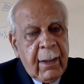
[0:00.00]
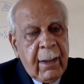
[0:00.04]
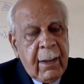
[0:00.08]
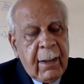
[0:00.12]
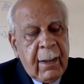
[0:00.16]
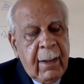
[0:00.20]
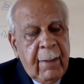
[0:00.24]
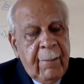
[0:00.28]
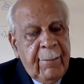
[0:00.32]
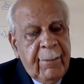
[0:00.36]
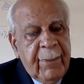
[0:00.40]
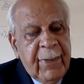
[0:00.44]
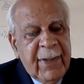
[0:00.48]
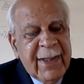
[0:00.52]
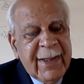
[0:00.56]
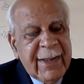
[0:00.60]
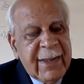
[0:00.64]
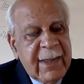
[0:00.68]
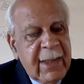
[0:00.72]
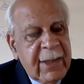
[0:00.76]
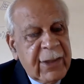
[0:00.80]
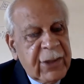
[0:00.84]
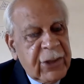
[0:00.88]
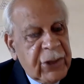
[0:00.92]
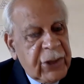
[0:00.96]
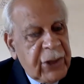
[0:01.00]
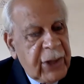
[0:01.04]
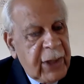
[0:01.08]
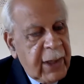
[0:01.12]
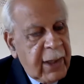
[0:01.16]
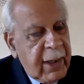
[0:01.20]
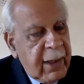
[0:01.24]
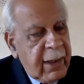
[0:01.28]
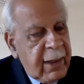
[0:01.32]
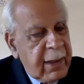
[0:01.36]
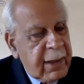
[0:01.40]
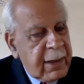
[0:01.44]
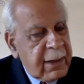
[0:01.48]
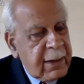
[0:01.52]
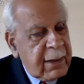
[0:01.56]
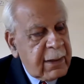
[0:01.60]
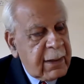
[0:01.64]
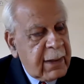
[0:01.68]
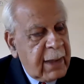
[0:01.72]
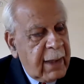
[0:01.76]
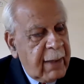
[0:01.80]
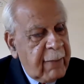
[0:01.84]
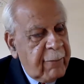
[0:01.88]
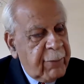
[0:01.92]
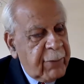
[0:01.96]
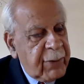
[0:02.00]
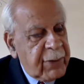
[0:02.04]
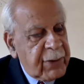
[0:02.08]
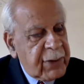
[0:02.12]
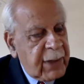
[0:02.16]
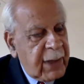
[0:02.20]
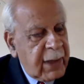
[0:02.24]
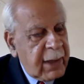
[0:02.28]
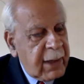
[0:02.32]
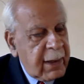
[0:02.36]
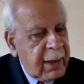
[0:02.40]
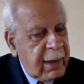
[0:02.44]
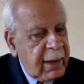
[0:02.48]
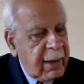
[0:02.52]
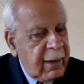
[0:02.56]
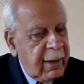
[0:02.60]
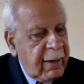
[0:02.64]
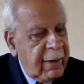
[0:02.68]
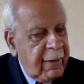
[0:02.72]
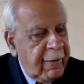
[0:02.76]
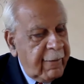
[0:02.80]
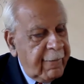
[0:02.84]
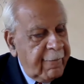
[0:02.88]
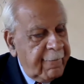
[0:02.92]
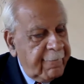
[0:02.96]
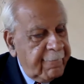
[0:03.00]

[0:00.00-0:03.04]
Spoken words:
company's share is 10% here.